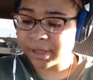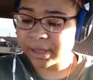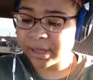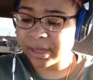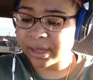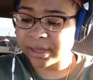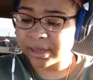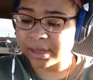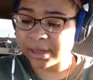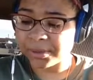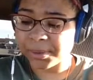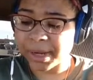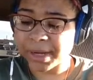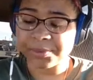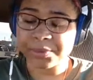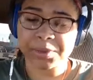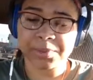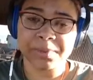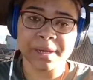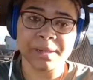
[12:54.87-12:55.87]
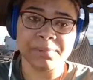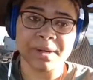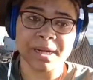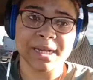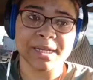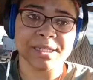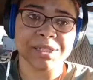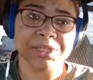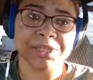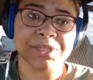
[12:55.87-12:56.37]
And a white roommate
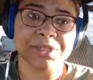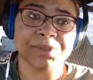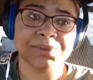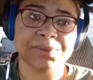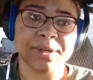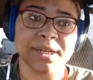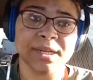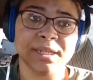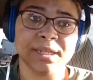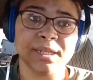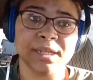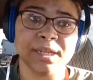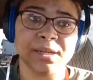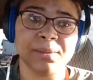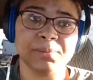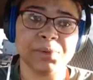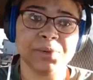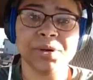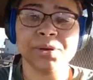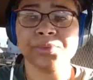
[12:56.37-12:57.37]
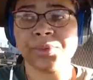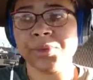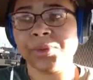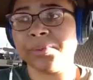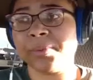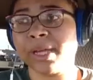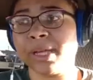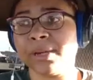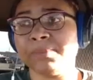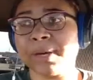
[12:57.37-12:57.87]
buys a ginger ale, and then boy
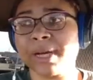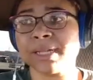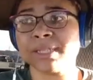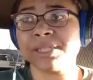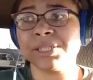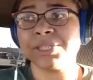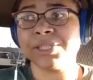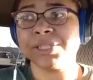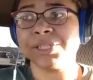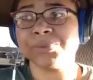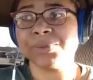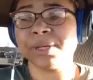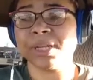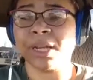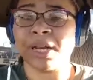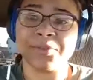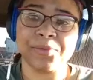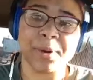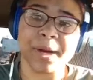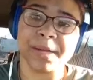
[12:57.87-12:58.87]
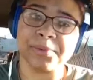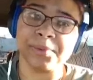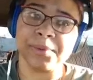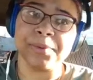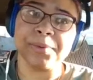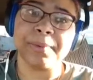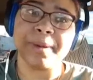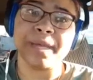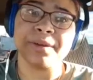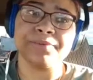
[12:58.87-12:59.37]
roommate buys the ginger ale off white
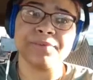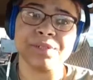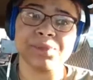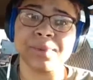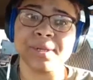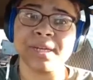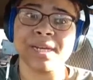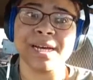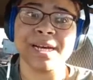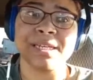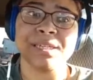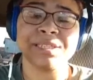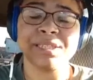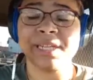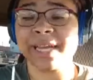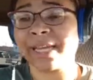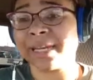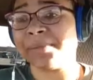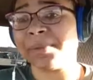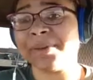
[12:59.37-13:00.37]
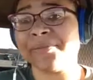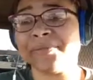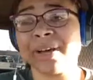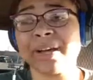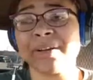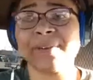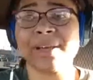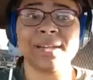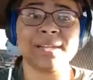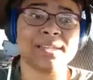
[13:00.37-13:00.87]
roommate for $20. She had to pay
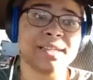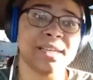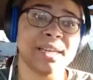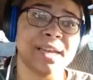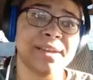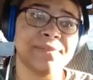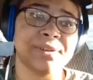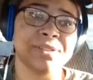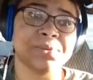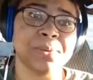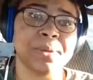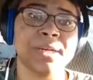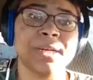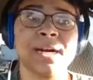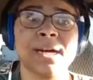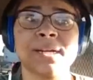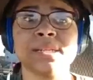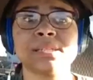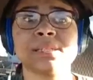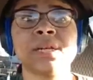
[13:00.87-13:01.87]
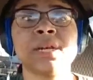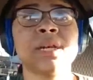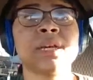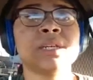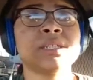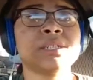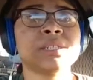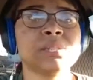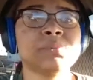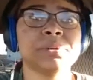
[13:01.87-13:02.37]
$5. He gave her $20.
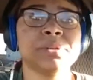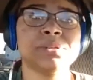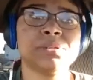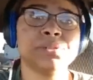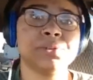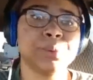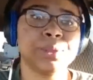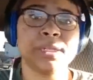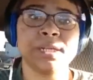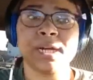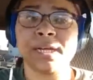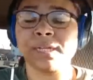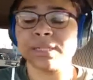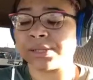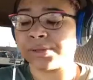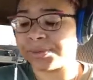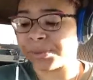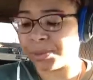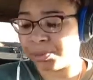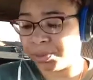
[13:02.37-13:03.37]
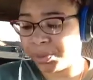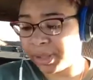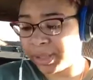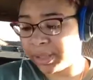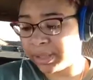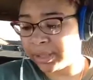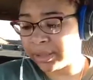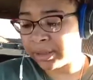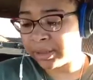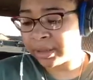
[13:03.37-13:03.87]
She spends the $20 on some
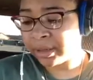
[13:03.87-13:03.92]
weed.